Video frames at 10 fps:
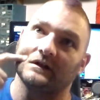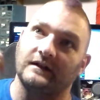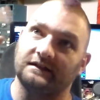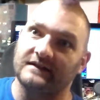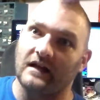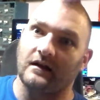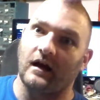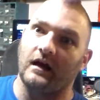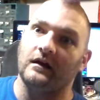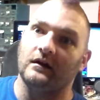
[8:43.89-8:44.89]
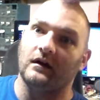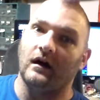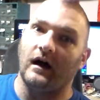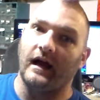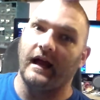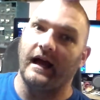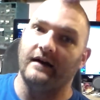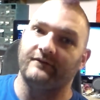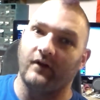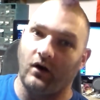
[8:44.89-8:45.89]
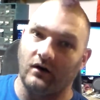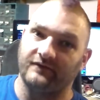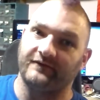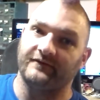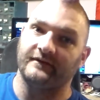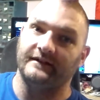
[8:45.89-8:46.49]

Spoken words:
this Saturday I have off.